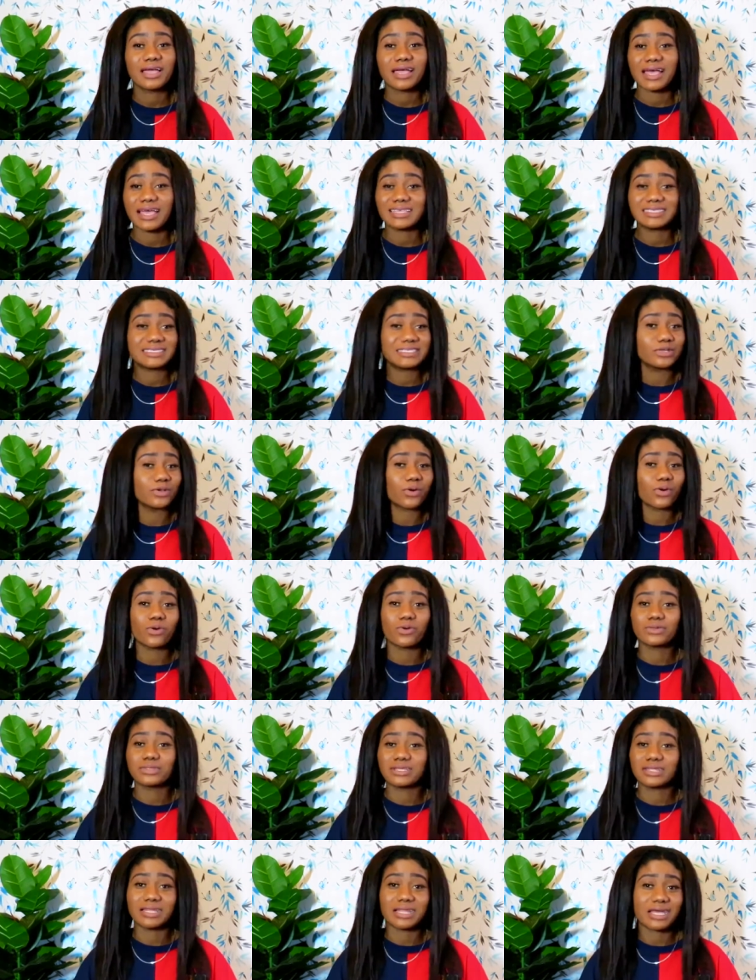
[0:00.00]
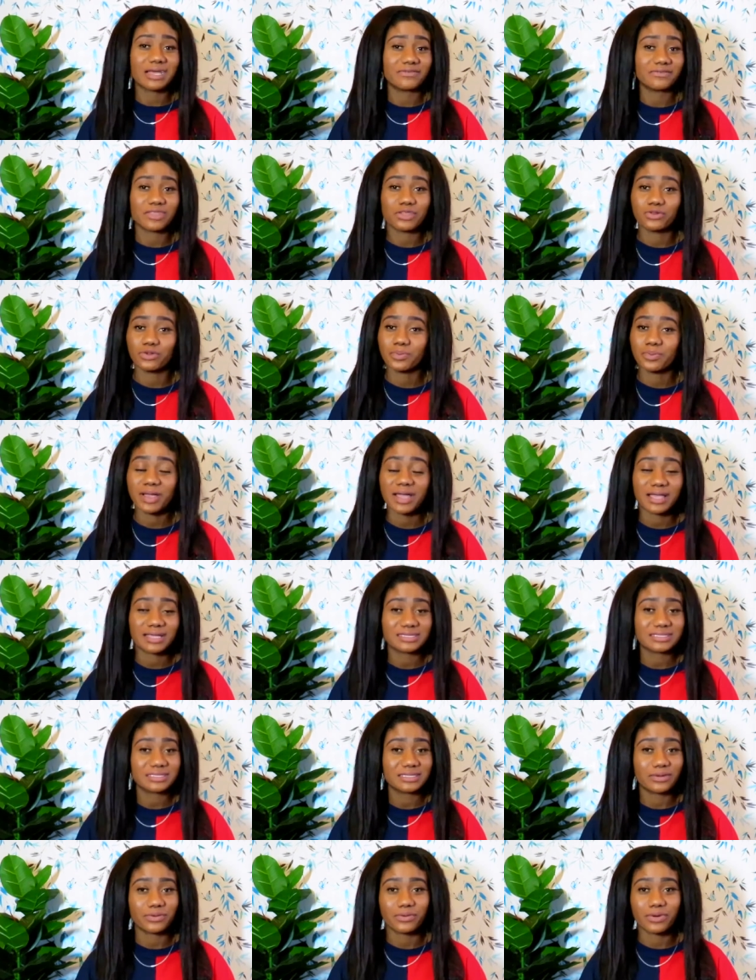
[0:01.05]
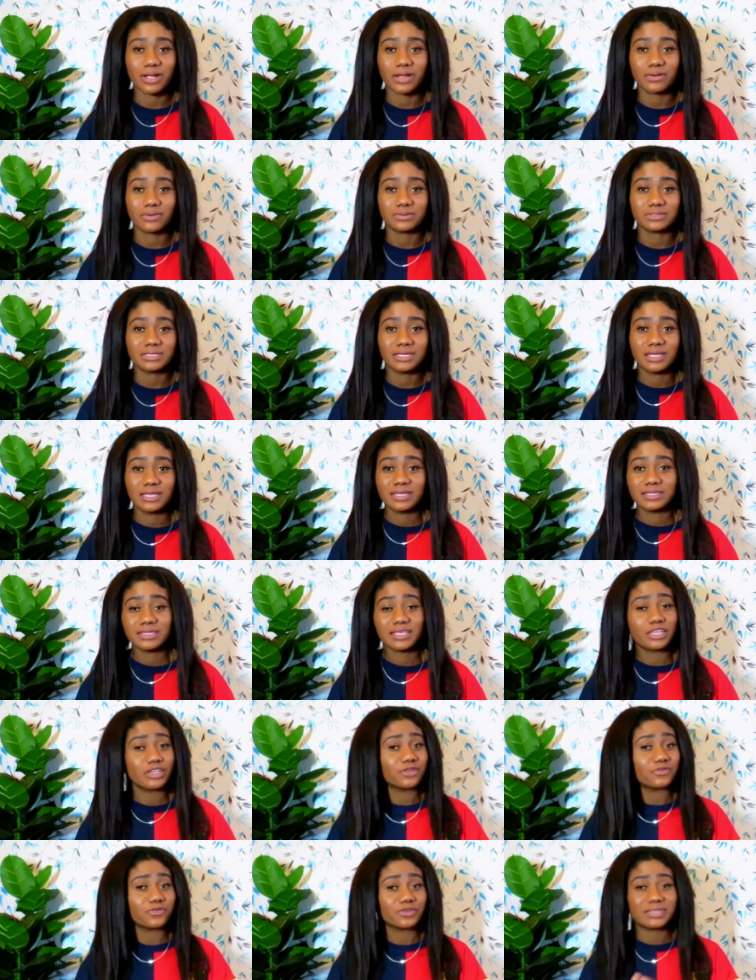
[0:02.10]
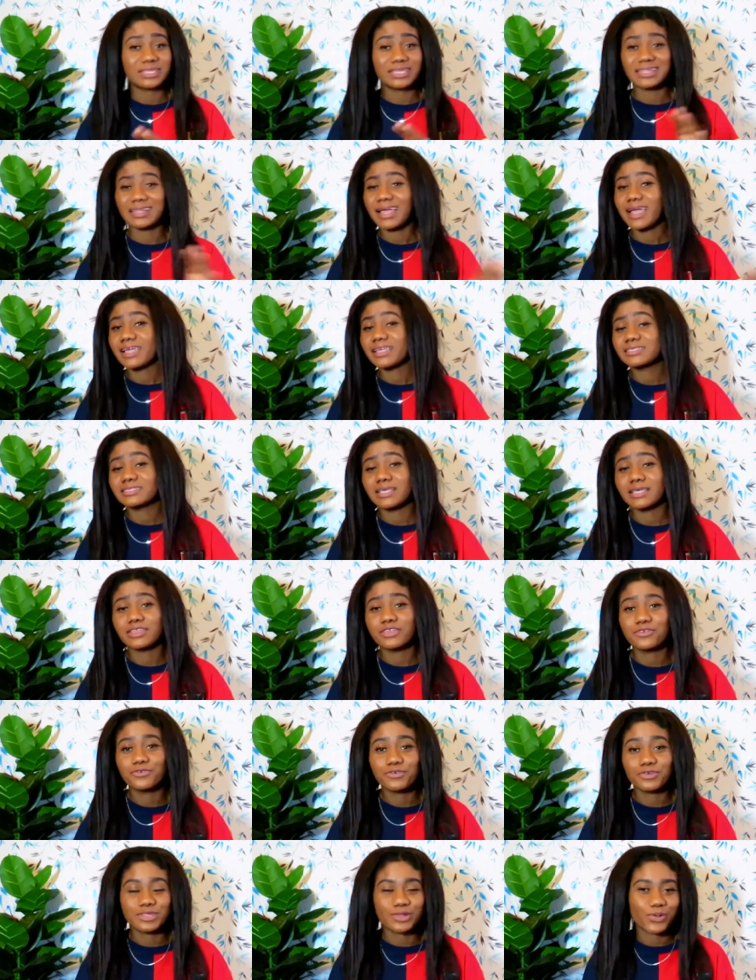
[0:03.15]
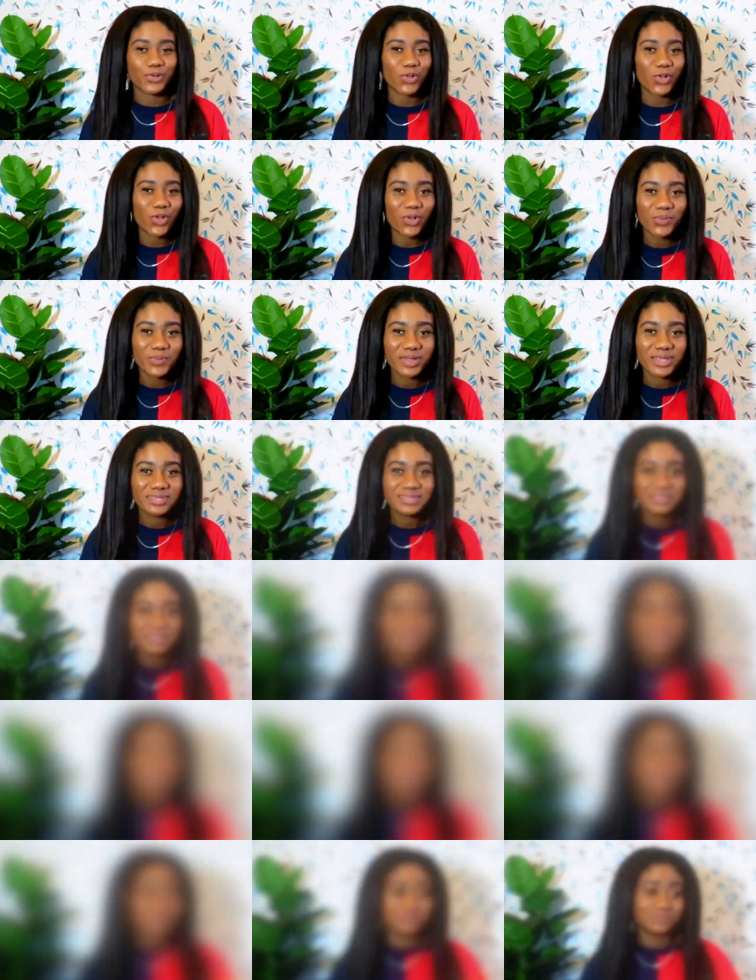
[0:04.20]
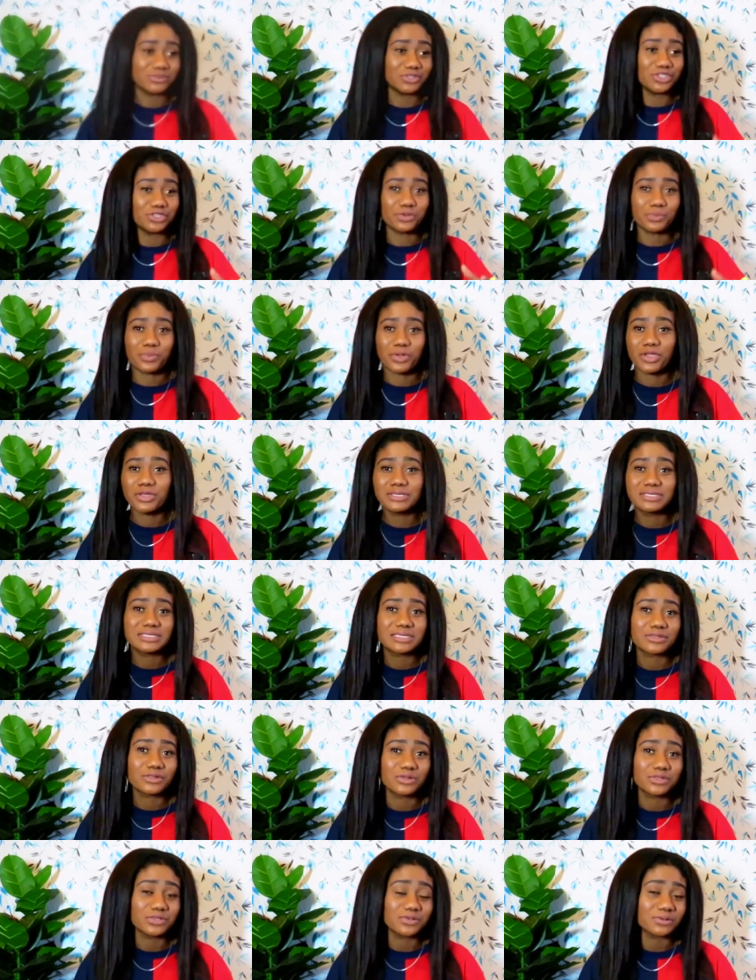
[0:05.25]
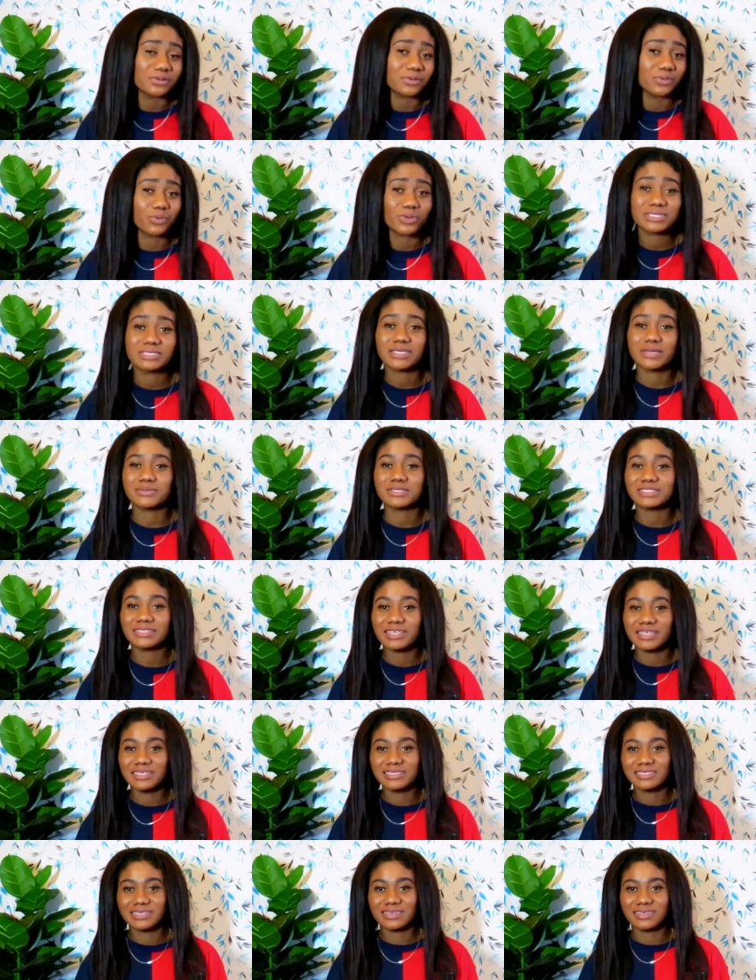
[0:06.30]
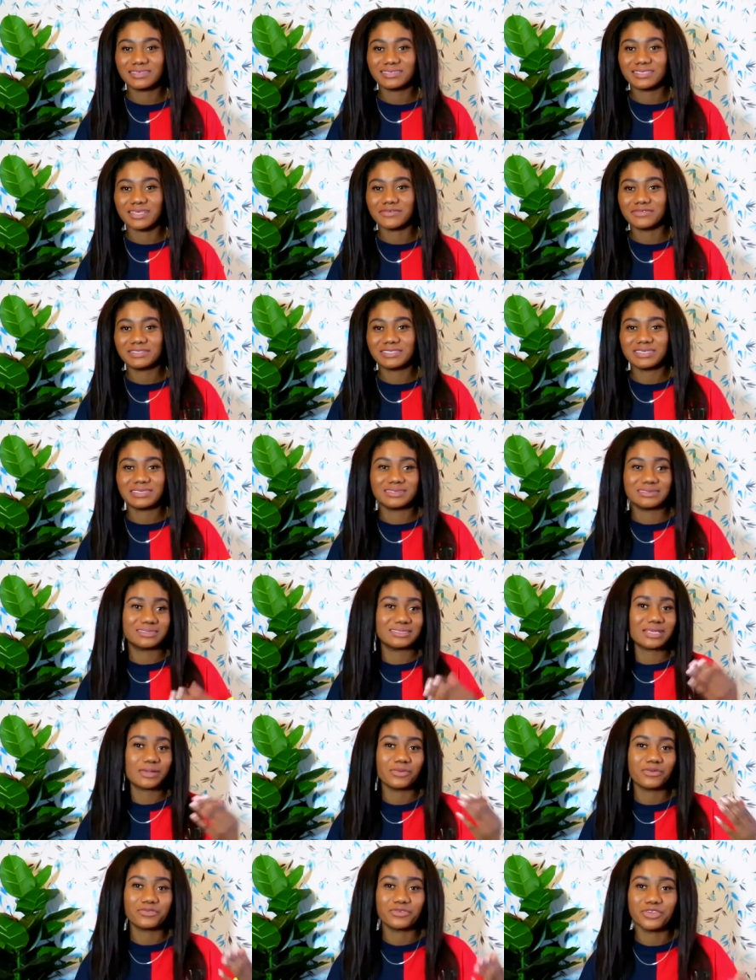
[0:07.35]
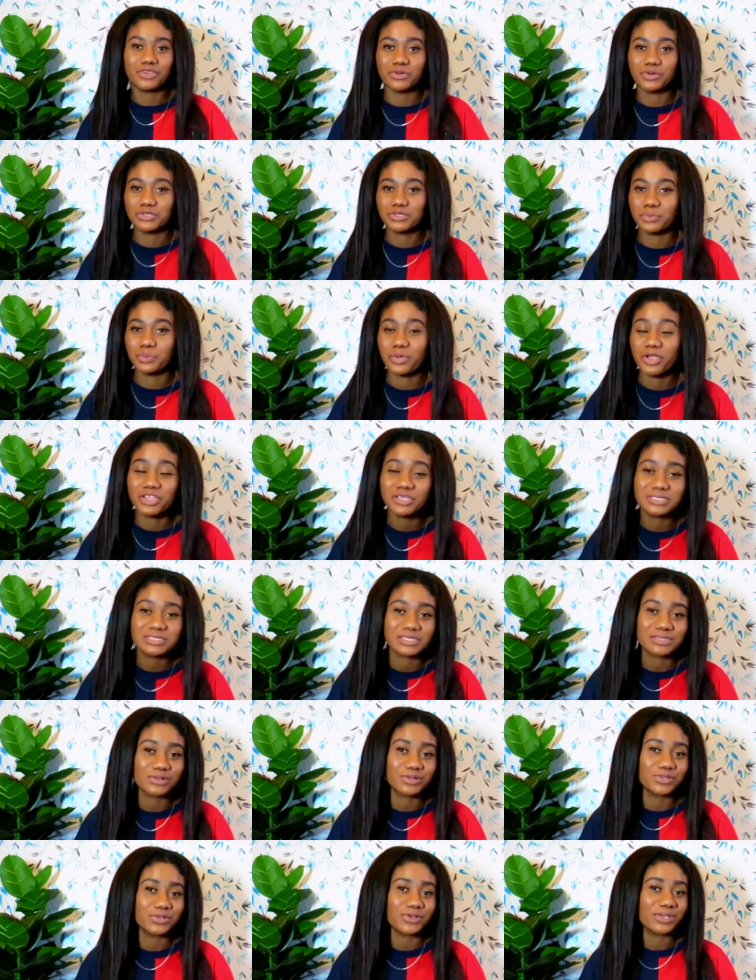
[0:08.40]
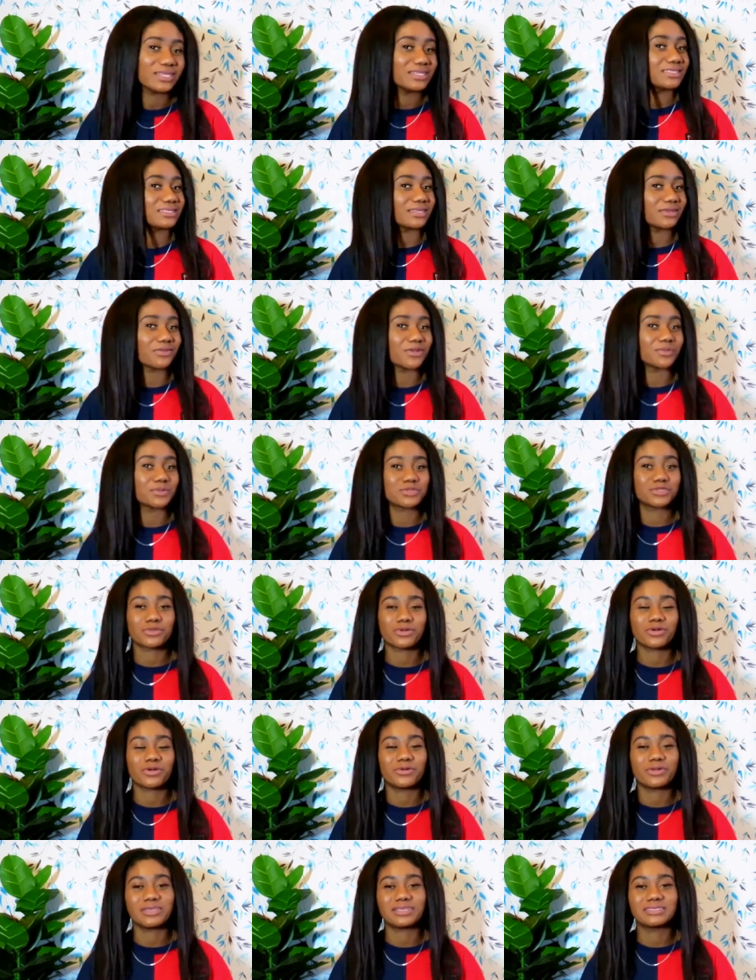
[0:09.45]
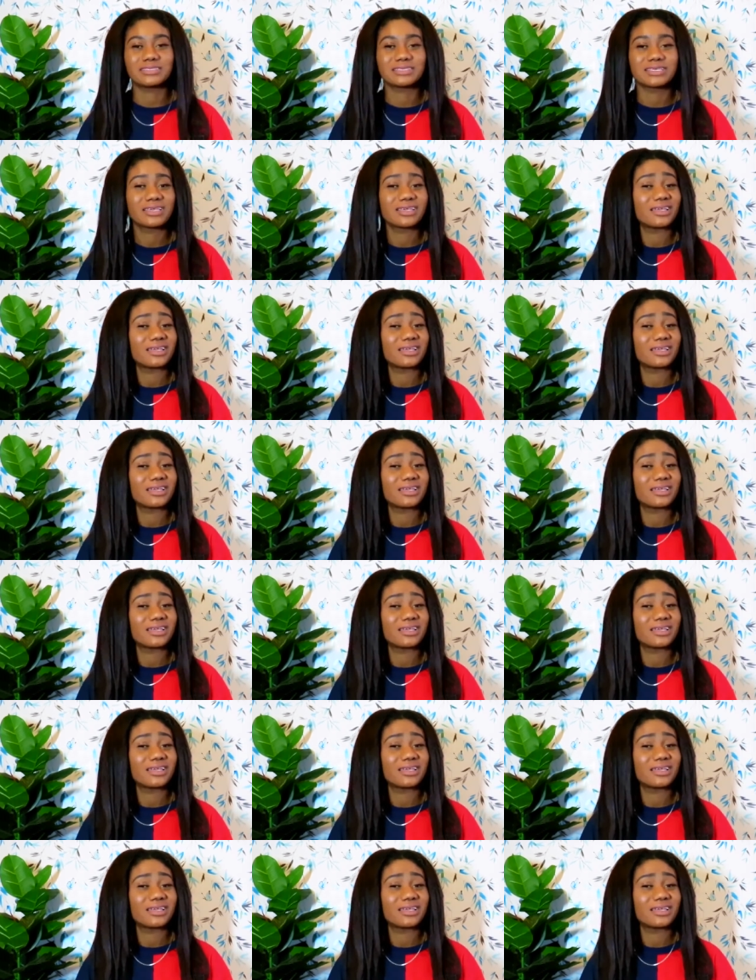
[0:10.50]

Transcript: I see all the love that you're passing around. Thank you for the likes, thank you for the comments. I've seen you posting on your WhatsApp status, I've seen some of you also posting on your Instagram stories.